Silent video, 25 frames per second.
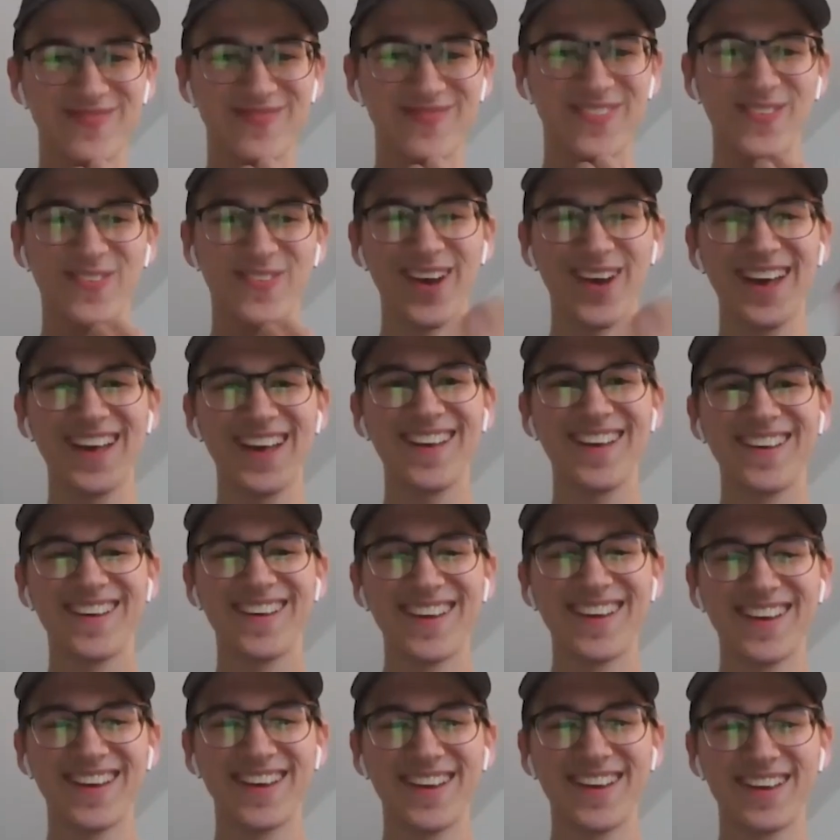Well,
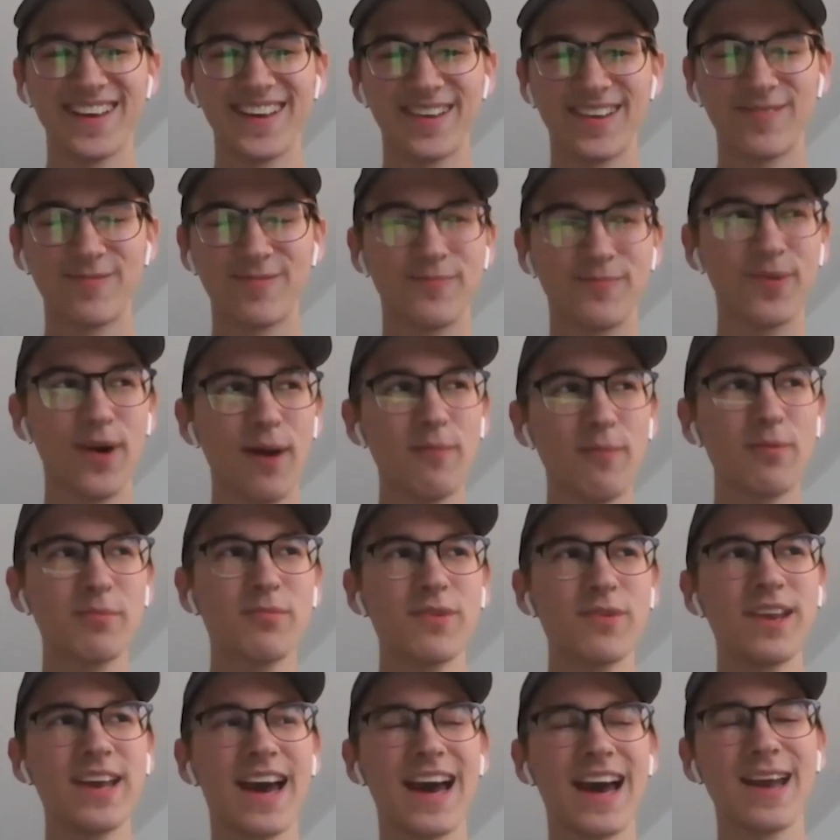
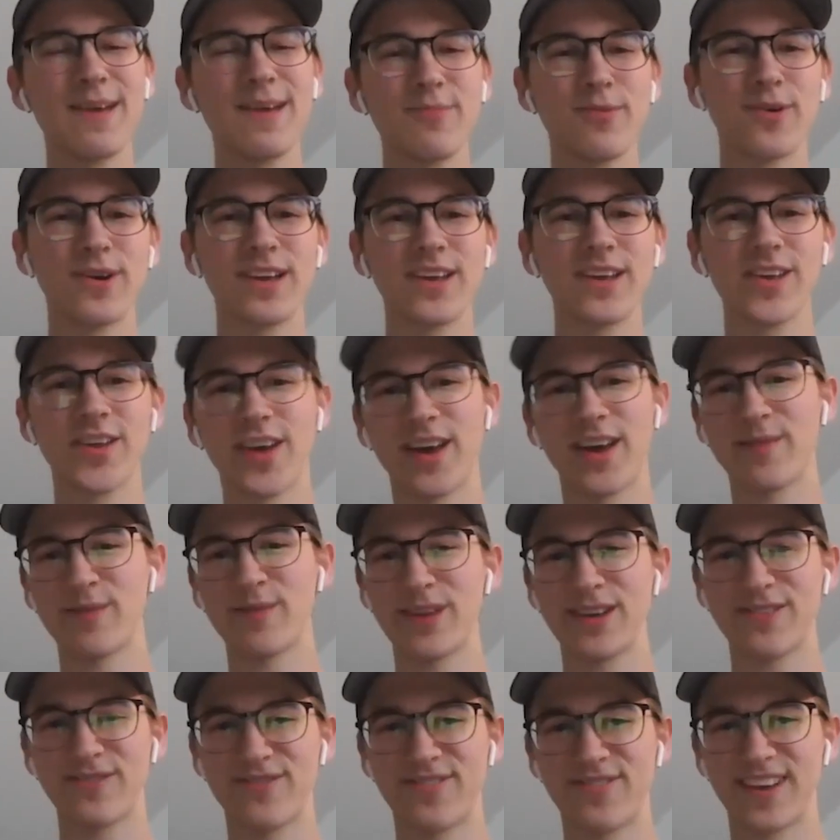probably High Point
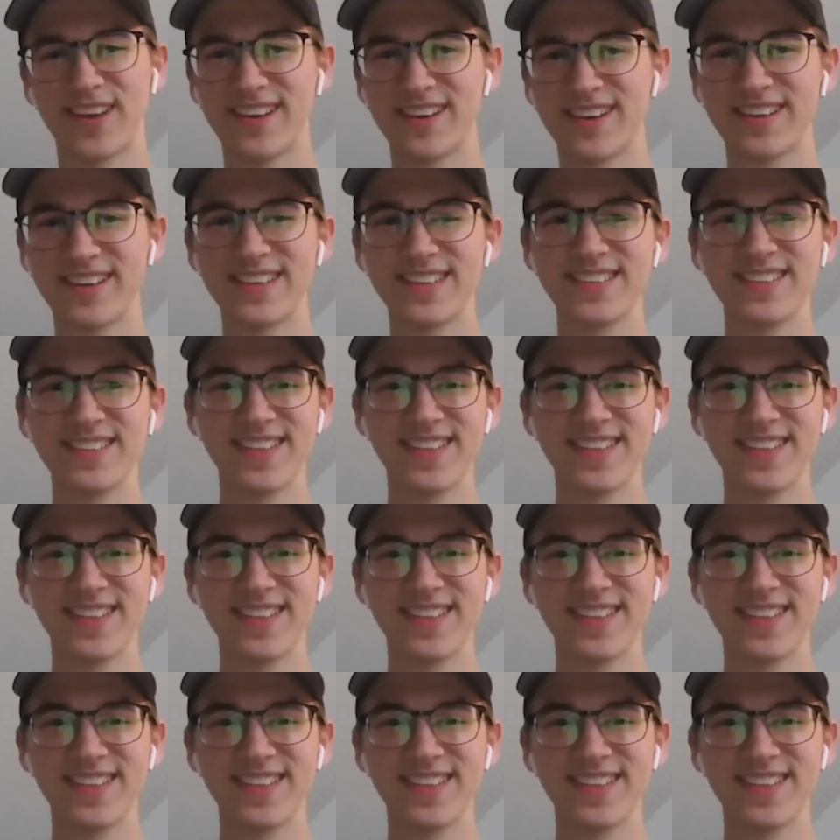Climbing and Fitness.